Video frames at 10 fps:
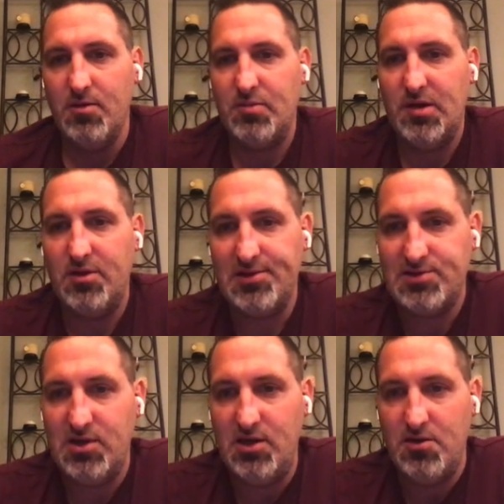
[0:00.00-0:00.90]
But you can
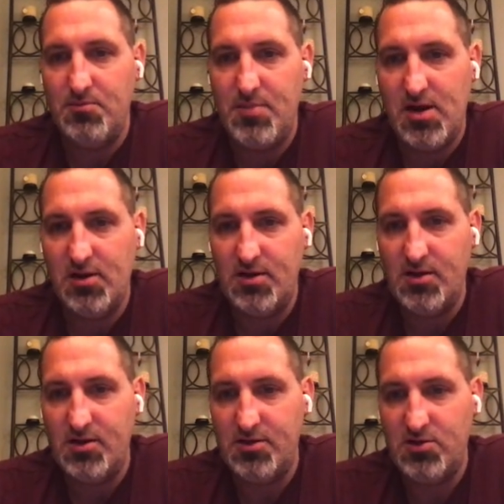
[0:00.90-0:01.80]
see Maryland
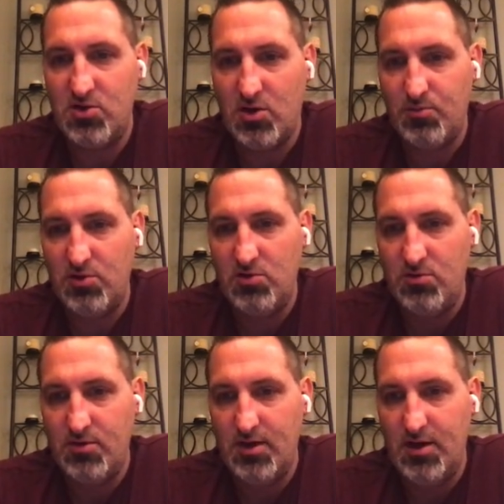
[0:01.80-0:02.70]
in the dark blue,
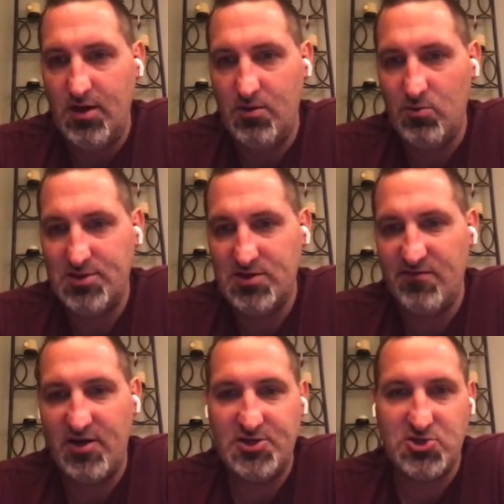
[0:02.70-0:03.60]
and which is
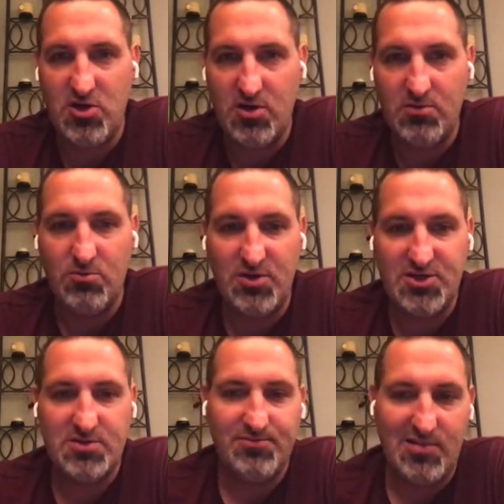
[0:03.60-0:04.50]
very strong,
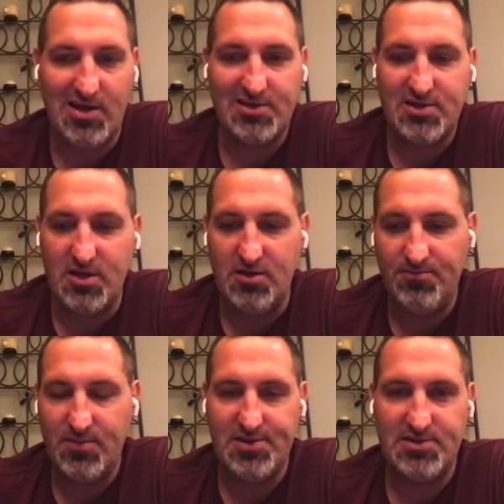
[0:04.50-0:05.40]
which I can tell you,
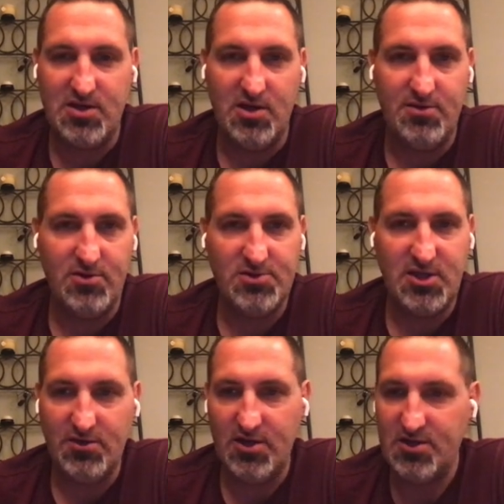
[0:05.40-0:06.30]
that's no
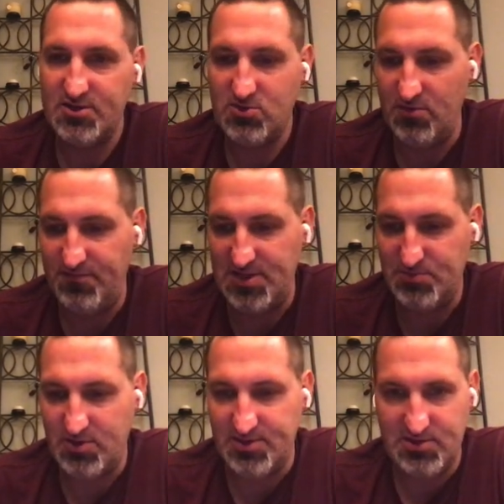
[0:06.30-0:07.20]
secret. You can just go on
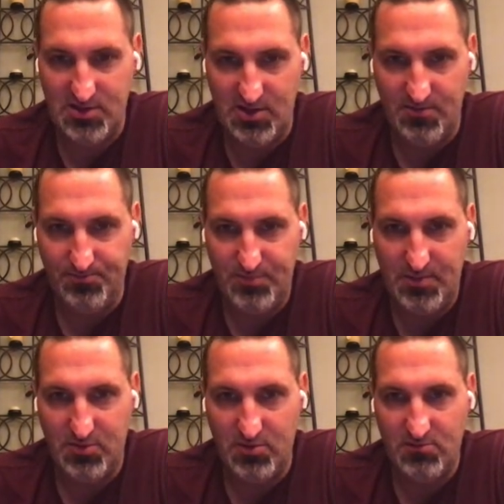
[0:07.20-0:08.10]
Facebook and see
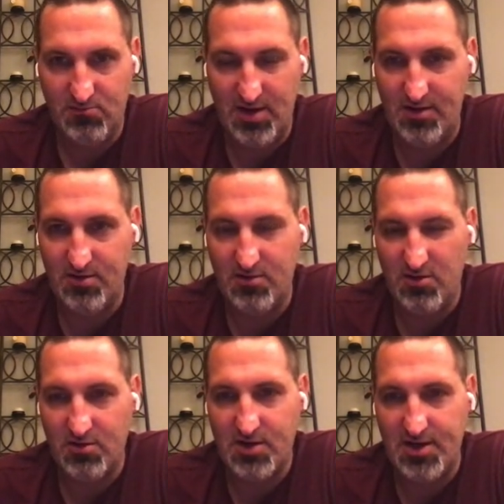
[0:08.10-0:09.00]
people writing
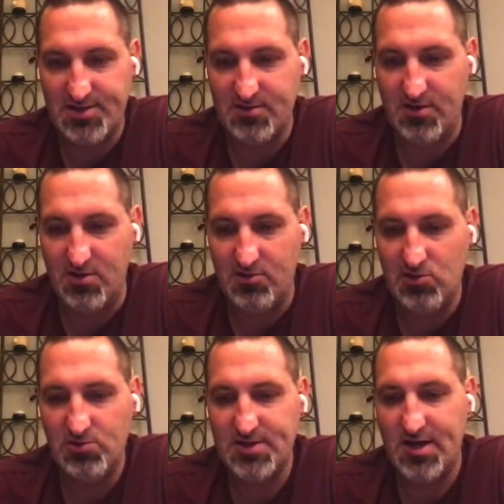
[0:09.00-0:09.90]
all kinds,
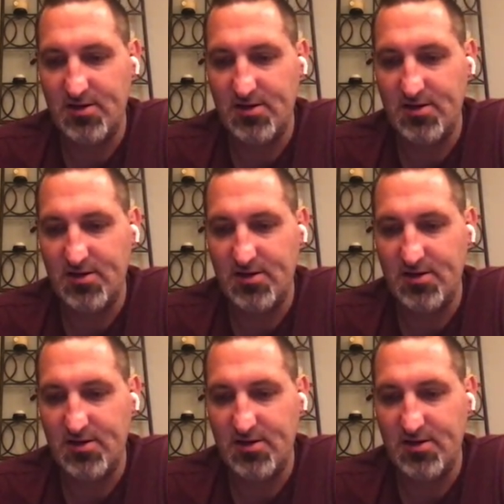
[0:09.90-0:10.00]
losing out